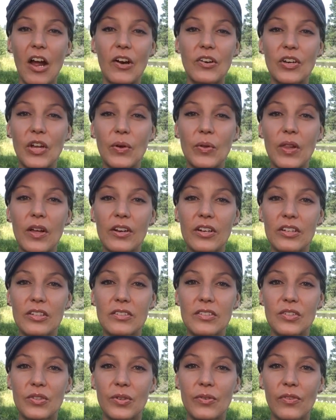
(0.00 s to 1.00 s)
are no longer
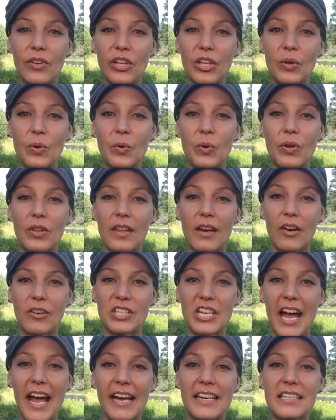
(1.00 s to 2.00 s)
serving you or that are
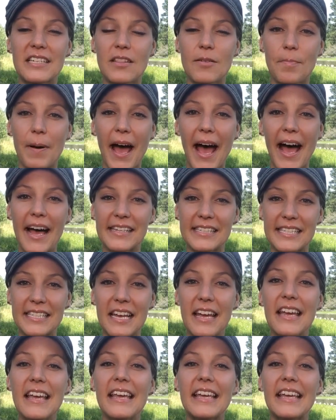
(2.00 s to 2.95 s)
tied to the past.